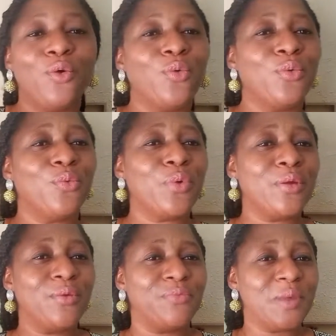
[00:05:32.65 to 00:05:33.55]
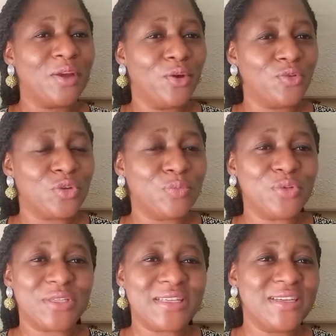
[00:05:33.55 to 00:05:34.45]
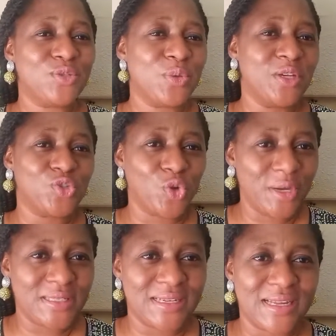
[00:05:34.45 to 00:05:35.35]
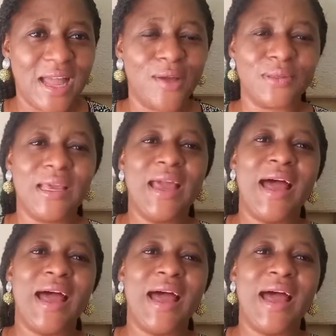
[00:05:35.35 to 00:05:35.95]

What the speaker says: oh, we've been contributing into a joint account